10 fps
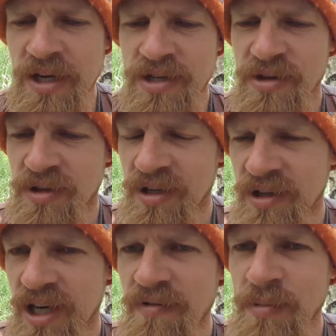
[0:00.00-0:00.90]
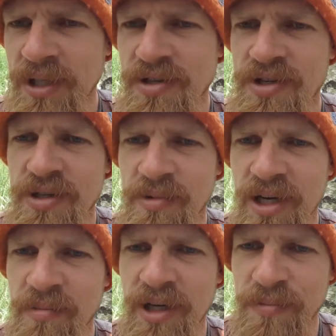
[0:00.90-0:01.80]
So the governmental system
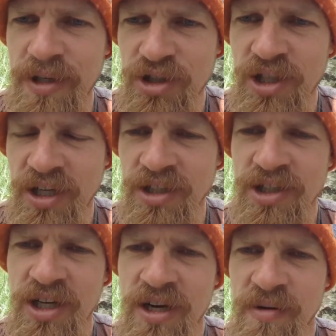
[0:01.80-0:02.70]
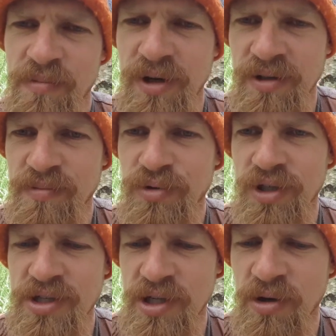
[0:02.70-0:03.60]
can make big change, but
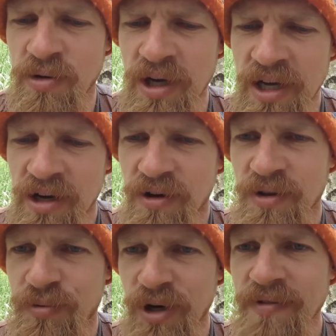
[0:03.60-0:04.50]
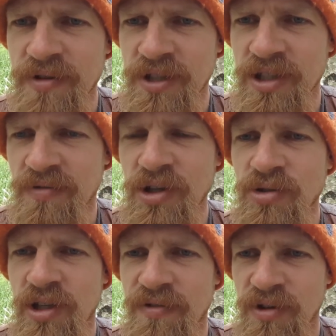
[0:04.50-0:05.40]
pretty slow. On the private
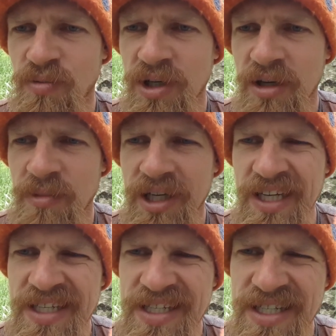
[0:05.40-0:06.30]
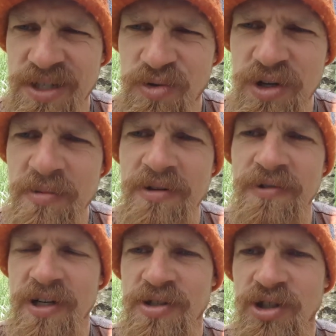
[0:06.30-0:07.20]
individual level, we can make extremely
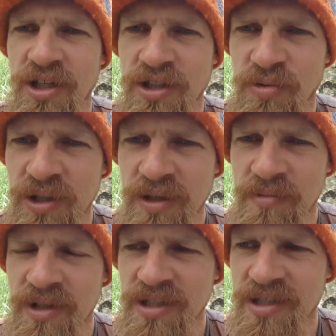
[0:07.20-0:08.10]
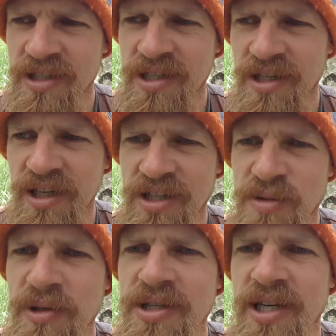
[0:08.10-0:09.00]
fast change. We can, these are like
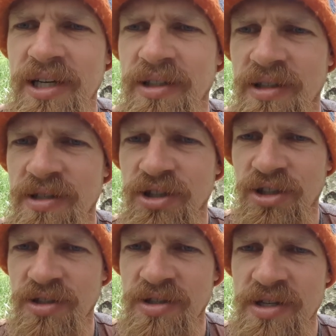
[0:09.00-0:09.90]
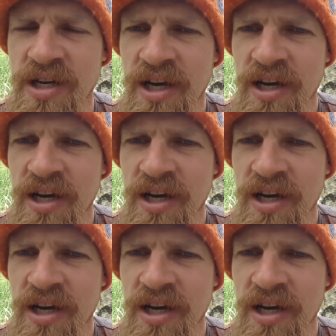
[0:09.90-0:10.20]
split second decisions.